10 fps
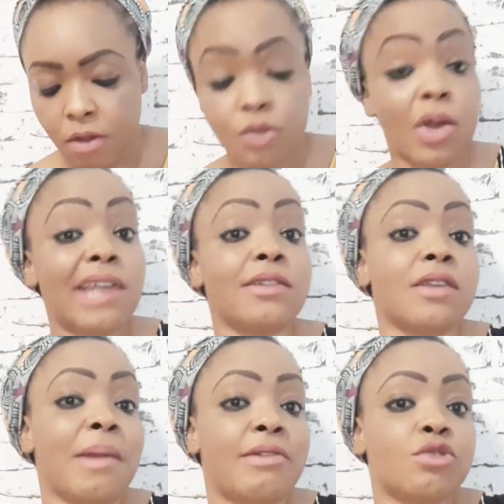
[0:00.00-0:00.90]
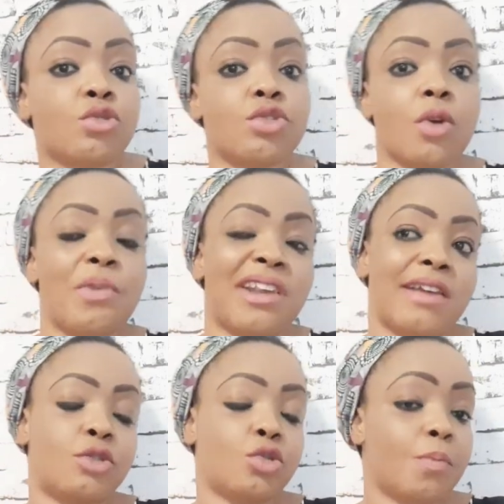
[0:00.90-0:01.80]
So anytime I go to somewhere
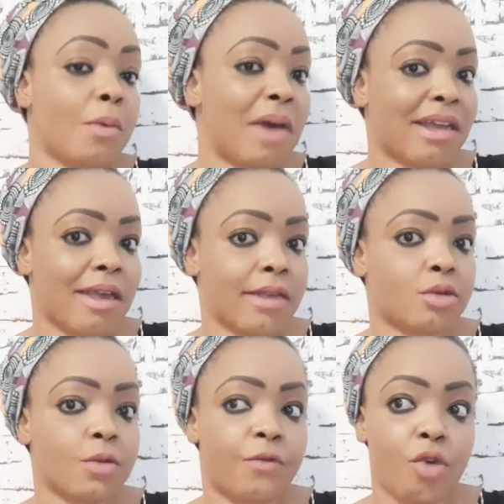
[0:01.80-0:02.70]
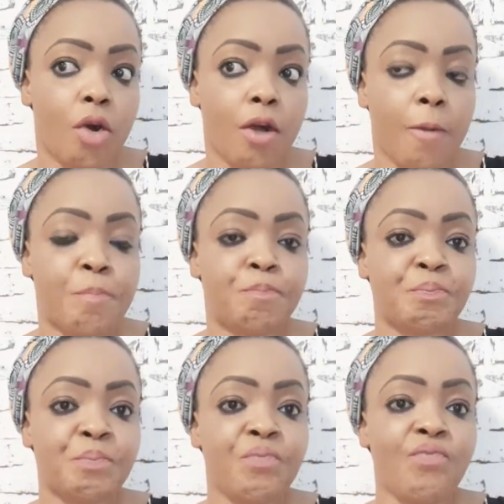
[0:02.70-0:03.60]
like supermarket to vlog,
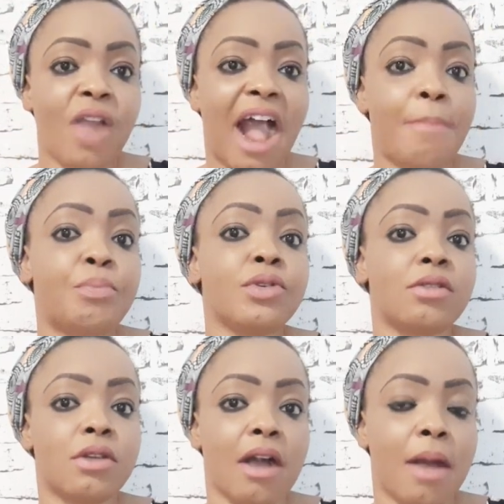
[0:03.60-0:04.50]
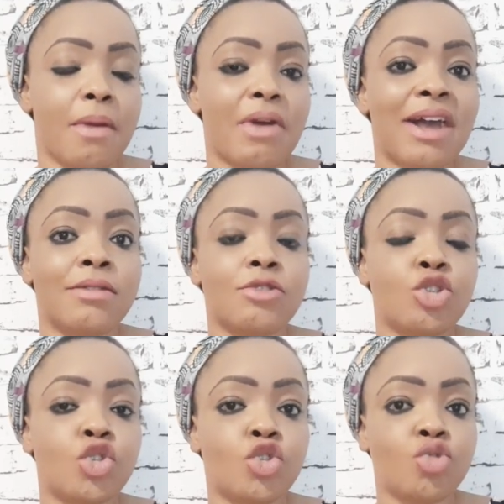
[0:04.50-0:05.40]
I put the camera
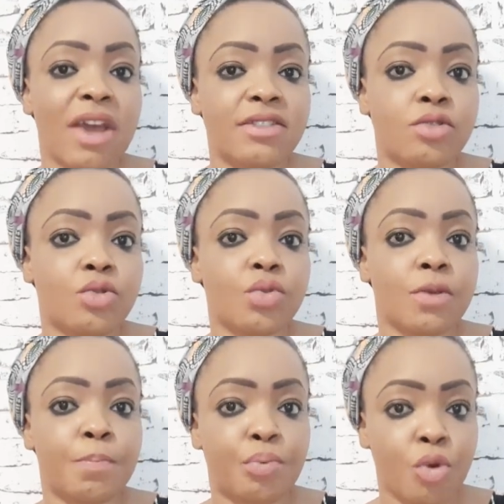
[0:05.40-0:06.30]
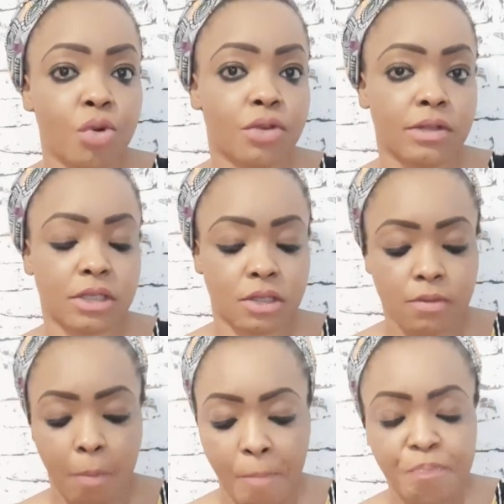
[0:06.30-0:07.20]
straight to the
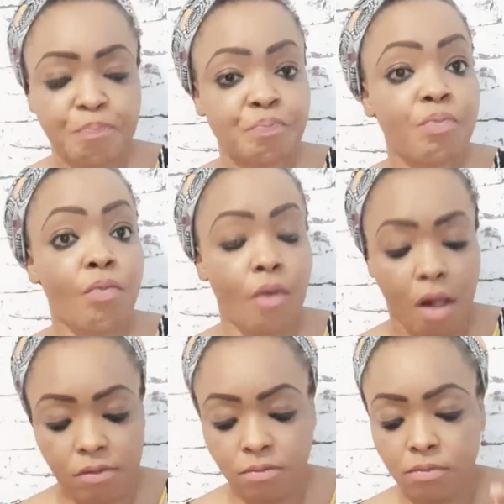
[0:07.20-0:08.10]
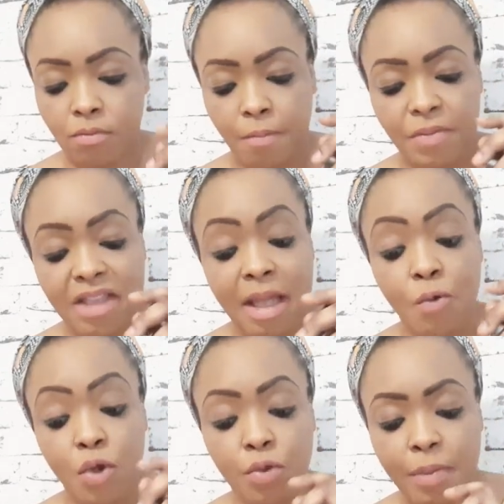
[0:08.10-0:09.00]
products that I
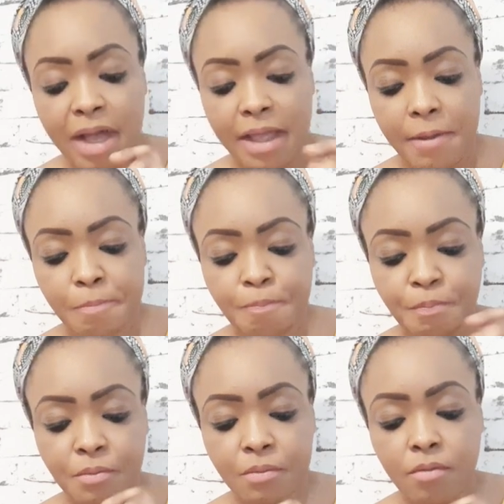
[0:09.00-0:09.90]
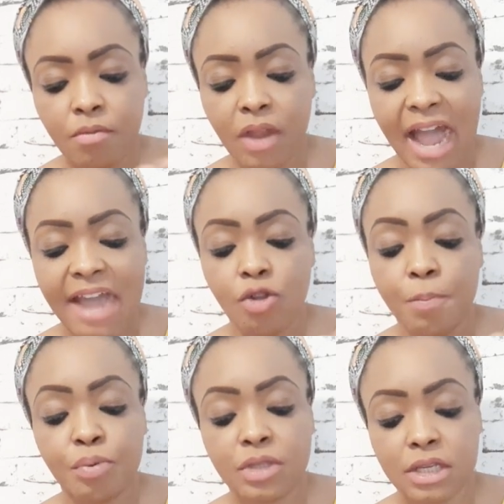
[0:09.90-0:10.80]
want to buy. I
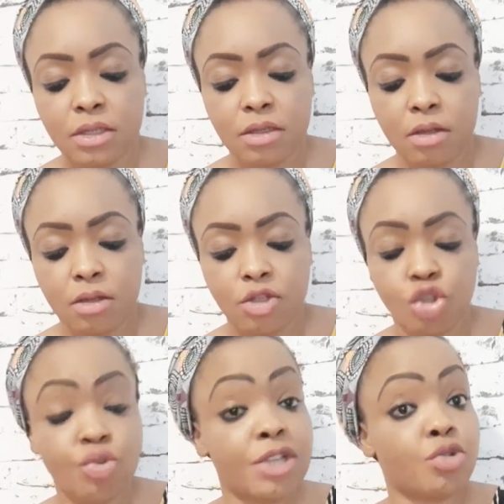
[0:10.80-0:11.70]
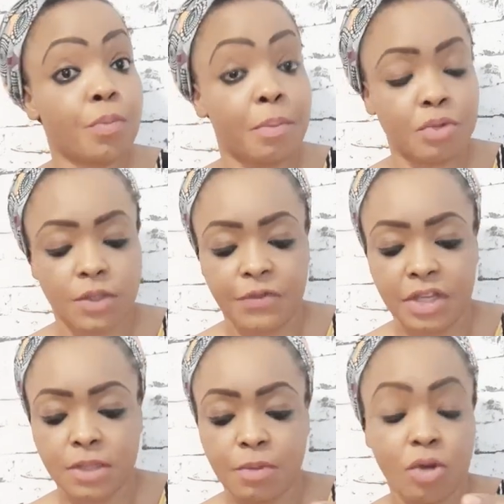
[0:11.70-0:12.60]
don't put it straight to people's
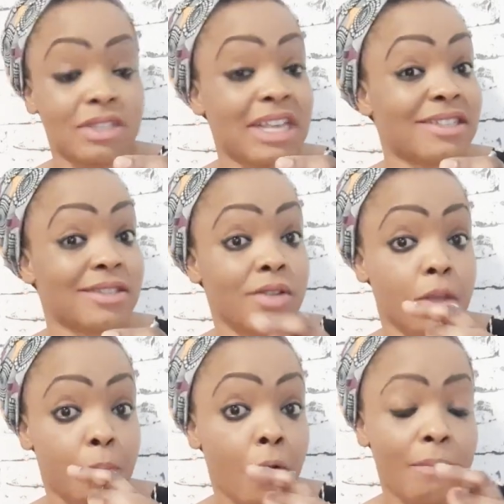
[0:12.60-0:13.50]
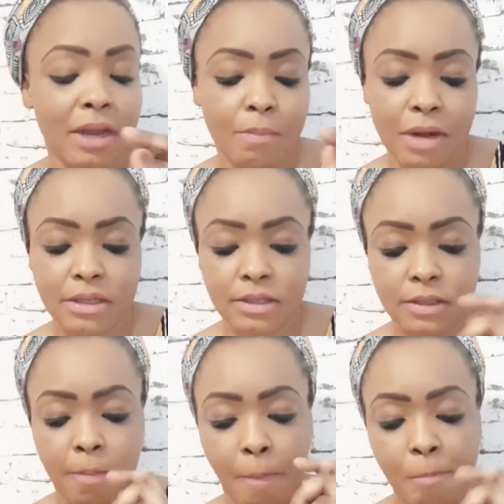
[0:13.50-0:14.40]
face because that is not a public place.